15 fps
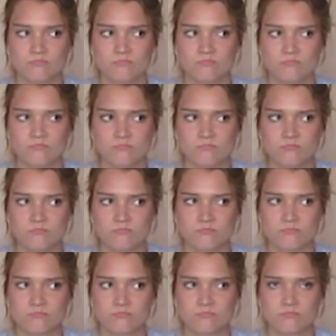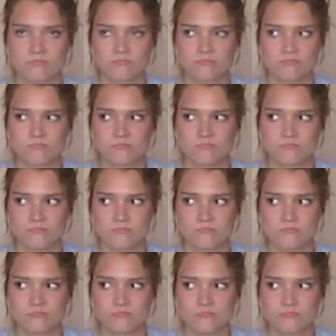
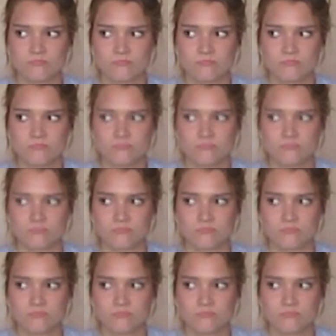Nobody speaks.